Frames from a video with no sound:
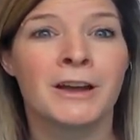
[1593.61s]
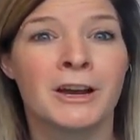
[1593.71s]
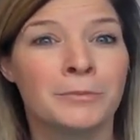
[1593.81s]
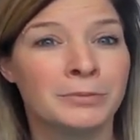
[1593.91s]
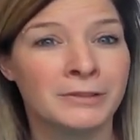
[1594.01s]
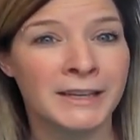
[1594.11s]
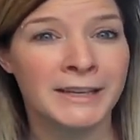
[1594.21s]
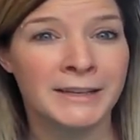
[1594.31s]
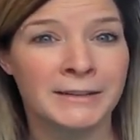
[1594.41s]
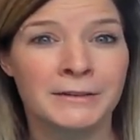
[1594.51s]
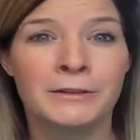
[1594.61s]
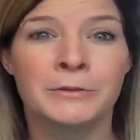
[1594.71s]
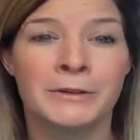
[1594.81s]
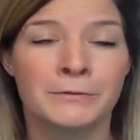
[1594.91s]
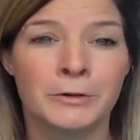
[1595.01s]
our plan
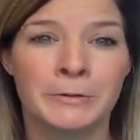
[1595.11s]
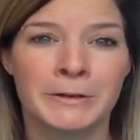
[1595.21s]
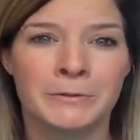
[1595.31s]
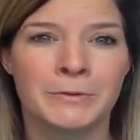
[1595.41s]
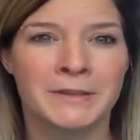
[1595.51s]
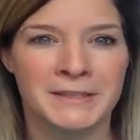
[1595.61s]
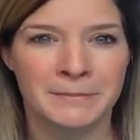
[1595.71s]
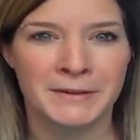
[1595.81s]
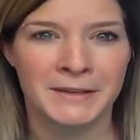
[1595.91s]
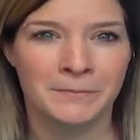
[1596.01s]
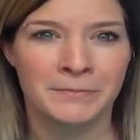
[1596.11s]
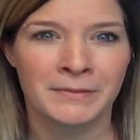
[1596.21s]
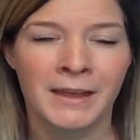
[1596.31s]
going forward with Simbi.